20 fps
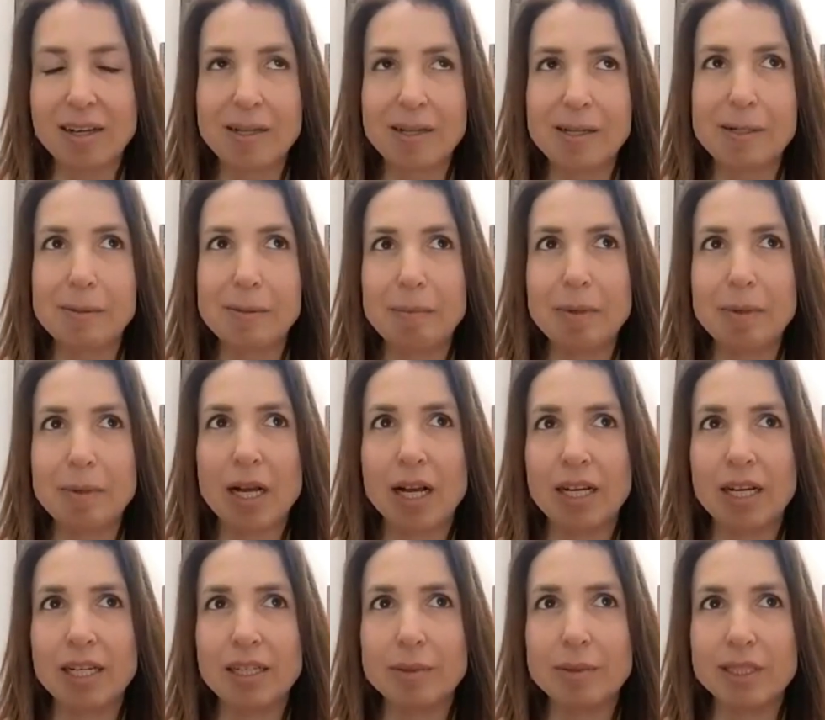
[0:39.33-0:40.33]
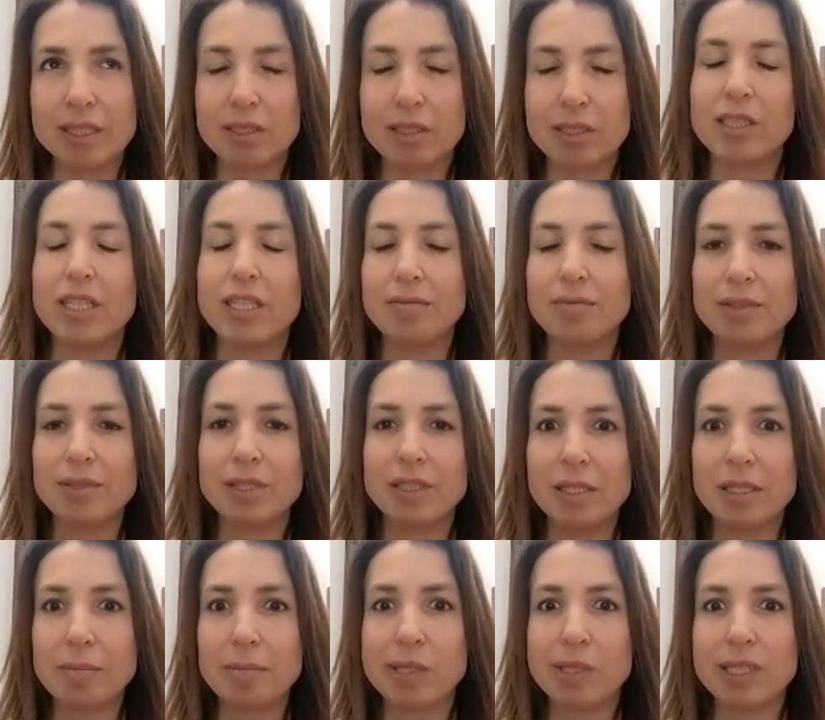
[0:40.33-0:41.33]
I was looking for
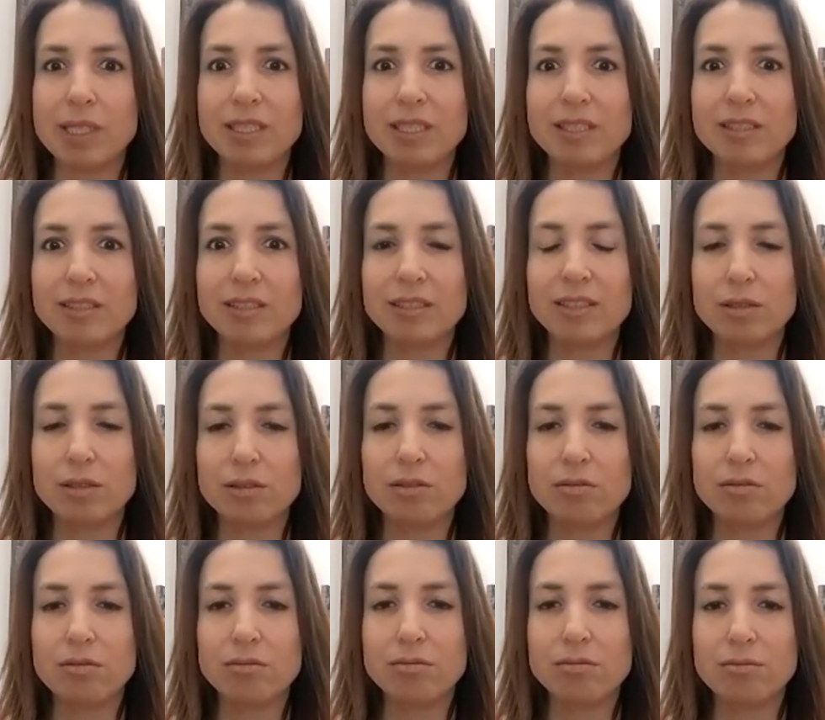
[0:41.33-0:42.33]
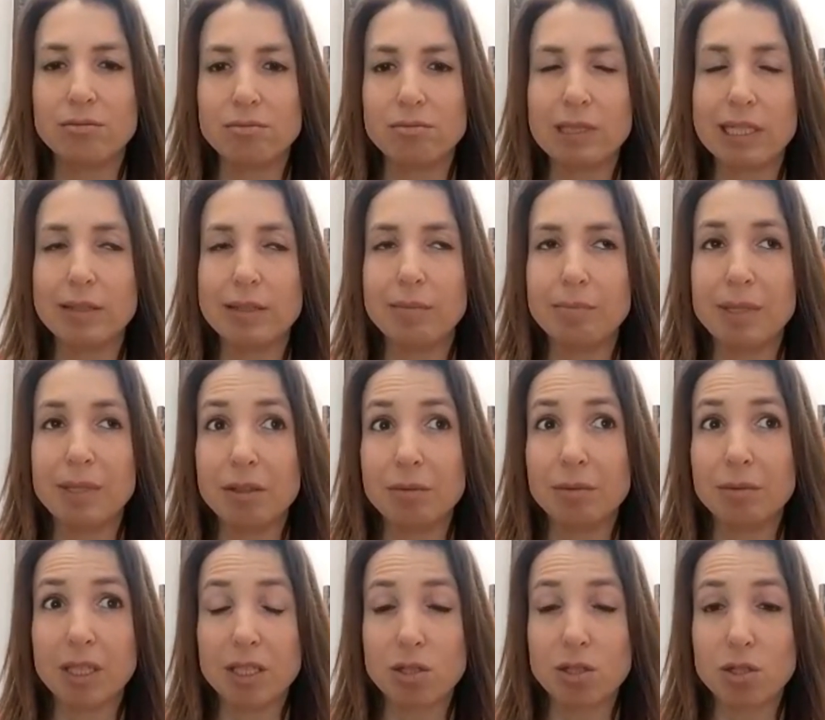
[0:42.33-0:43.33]
someone to like be in
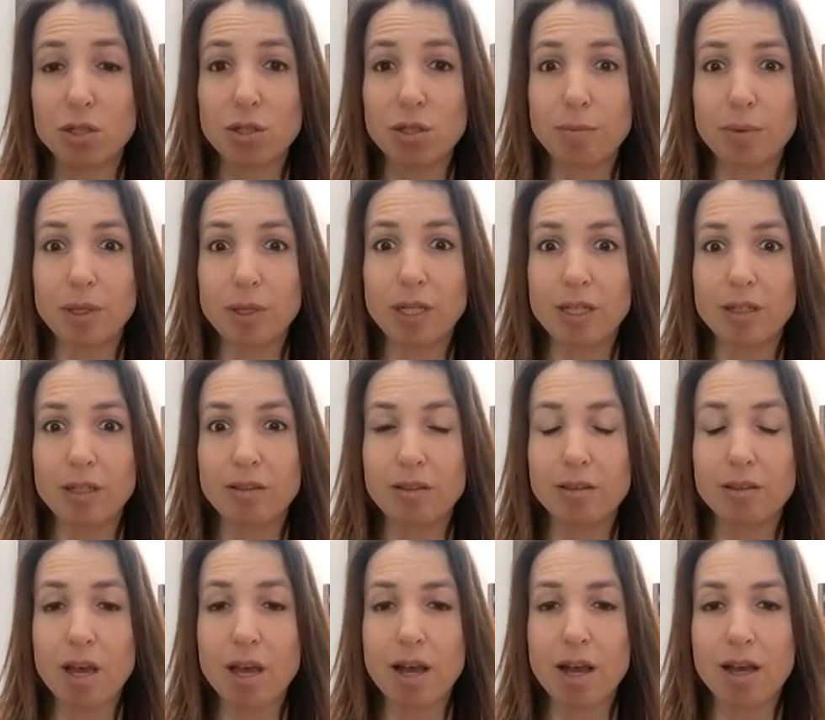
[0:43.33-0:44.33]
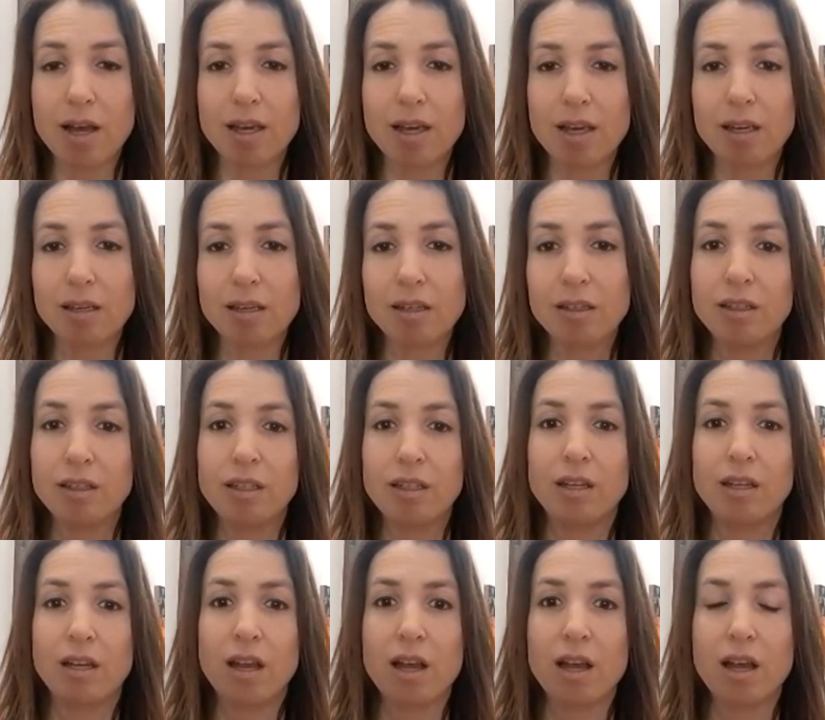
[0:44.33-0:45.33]
a relationship with. Um
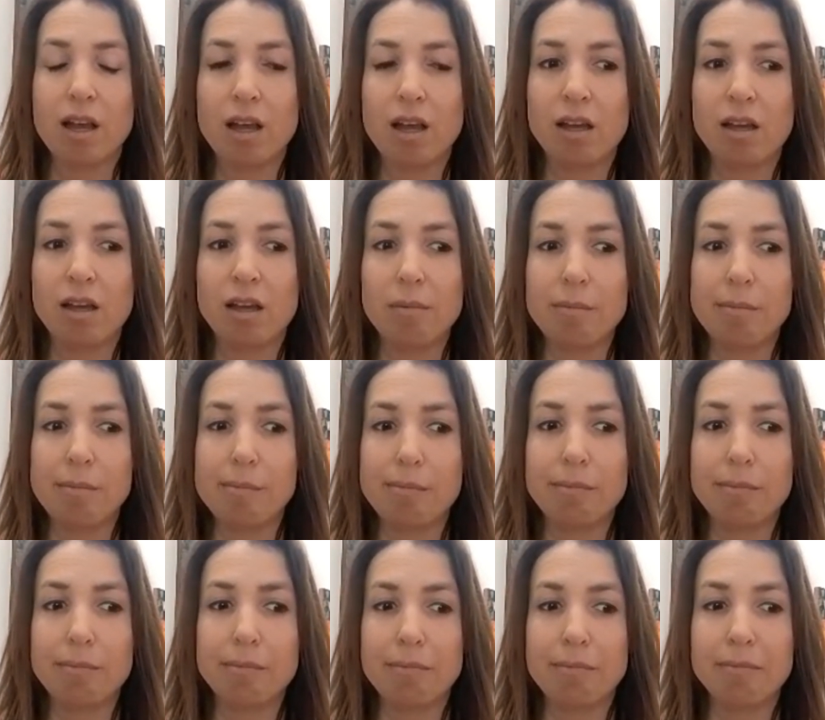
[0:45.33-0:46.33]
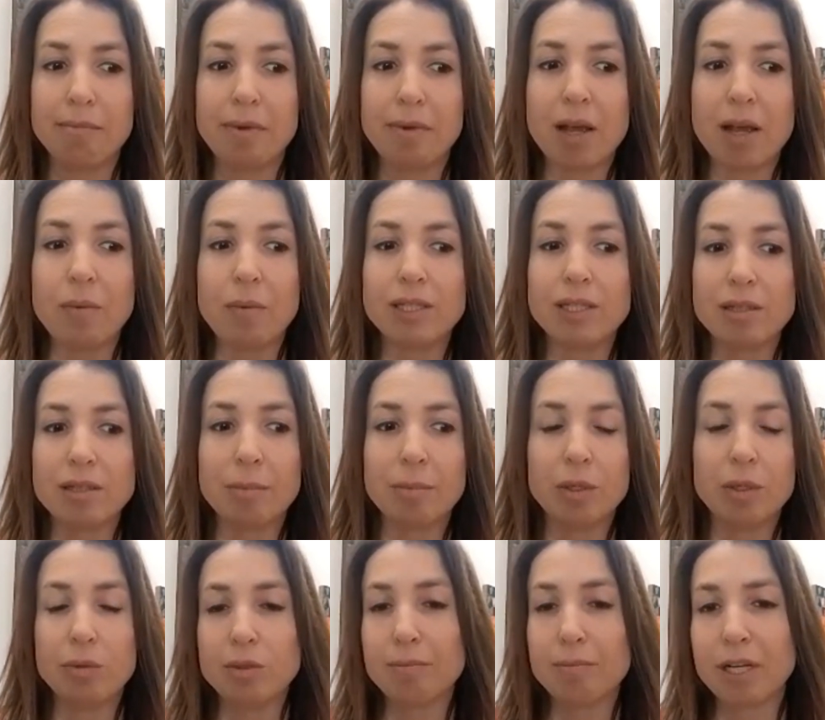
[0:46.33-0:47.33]
I wanted
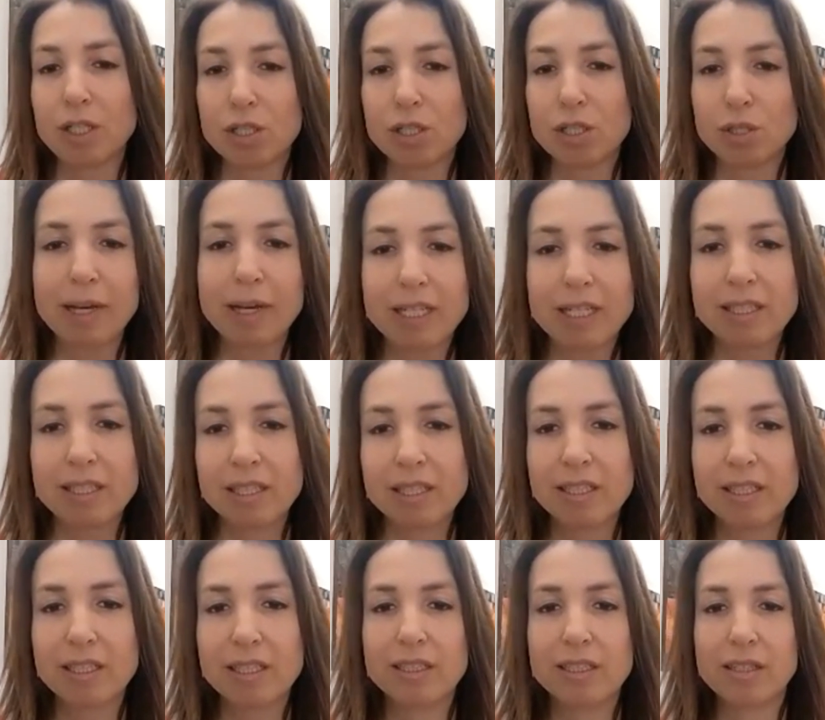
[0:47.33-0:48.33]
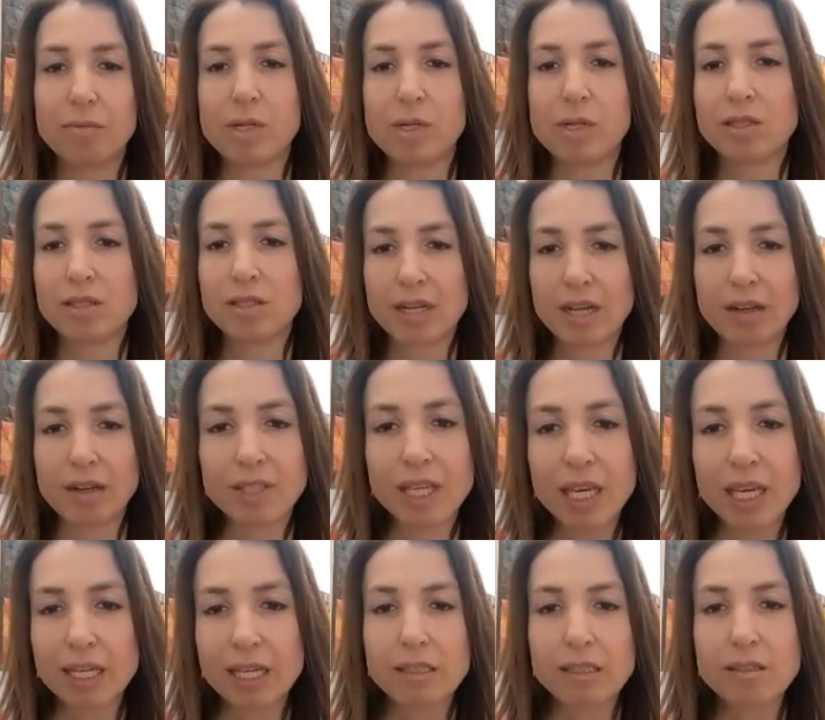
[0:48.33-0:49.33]
someone who was marriage minded and wants to have
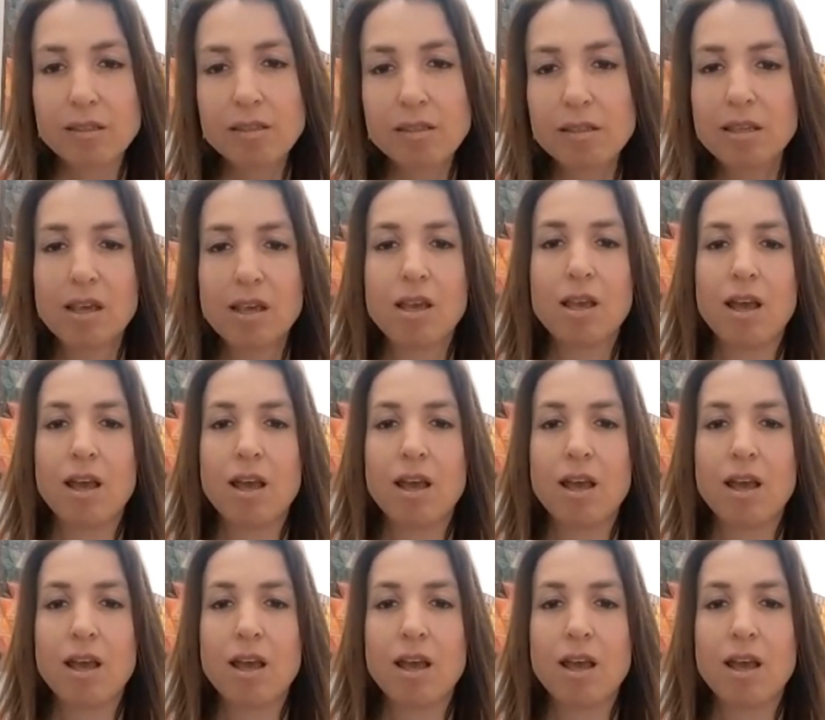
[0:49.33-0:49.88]
kids.